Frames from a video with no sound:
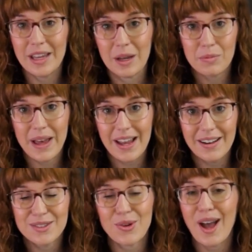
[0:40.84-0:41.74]
ink
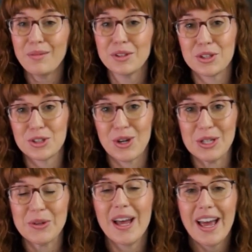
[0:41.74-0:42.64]
pen, so I'm gonna show
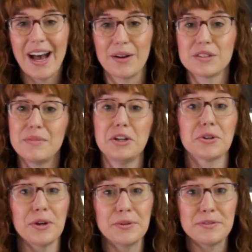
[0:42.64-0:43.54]
you how to make your
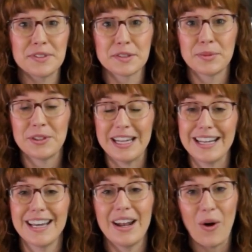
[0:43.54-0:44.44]
own invisible
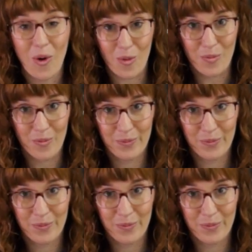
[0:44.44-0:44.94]
ink at home.